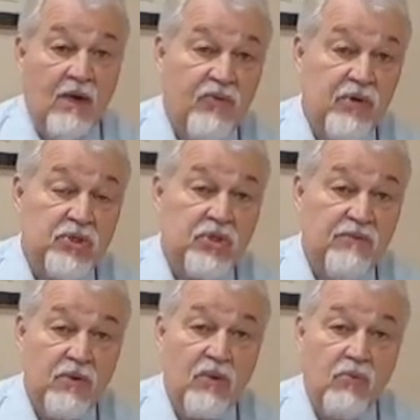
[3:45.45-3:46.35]
For instance,
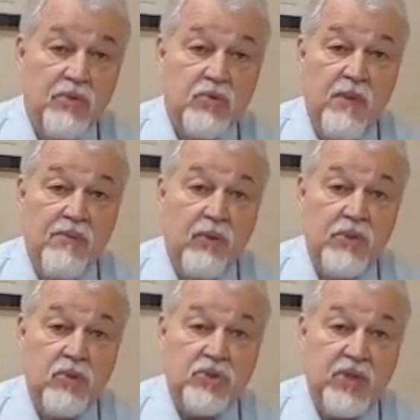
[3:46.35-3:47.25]
if you're one of those people that
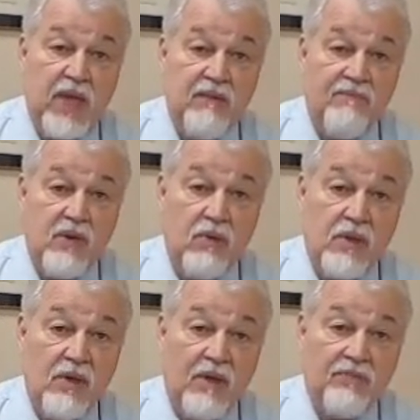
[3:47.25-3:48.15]
when you stand up very
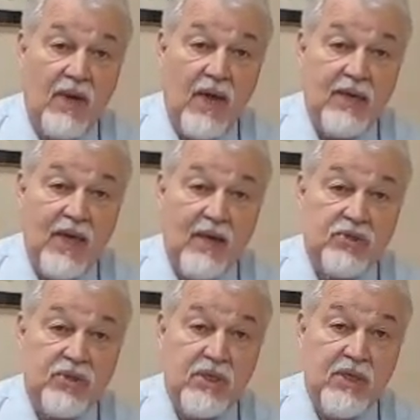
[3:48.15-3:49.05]
quickly after lying down
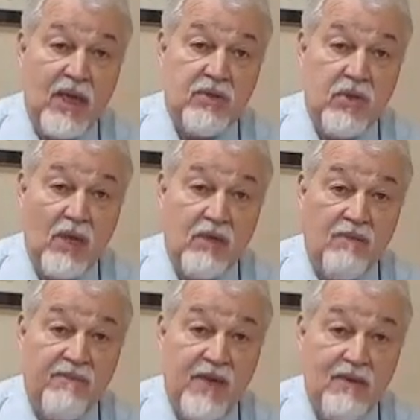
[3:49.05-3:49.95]
or sitting down, you get a
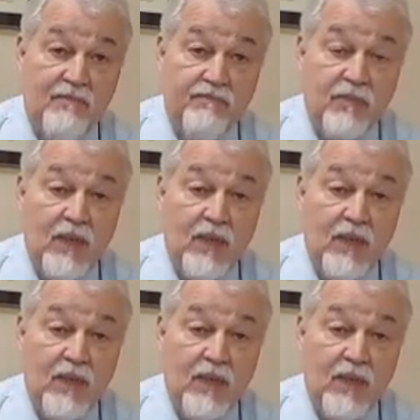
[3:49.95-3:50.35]
little faint,